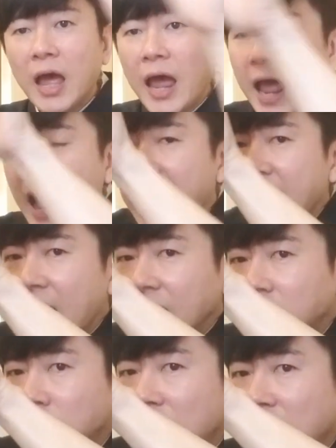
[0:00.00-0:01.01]

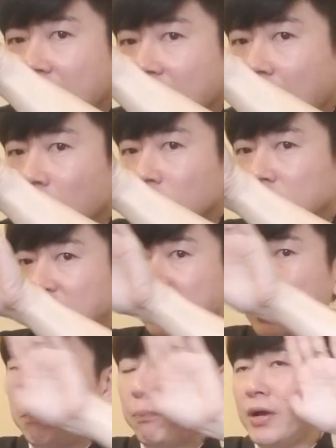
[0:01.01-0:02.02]
Unless you learn how to
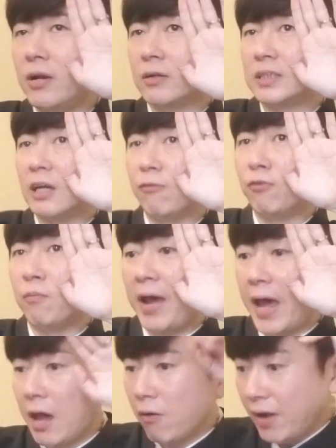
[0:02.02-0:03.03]
separate yourself from
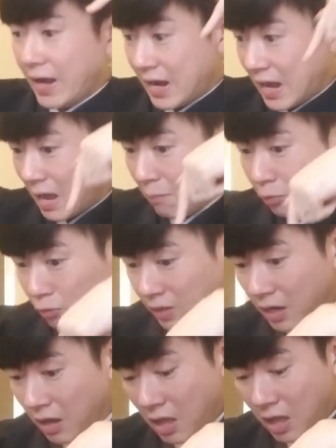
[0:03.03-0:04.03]
hell and come to the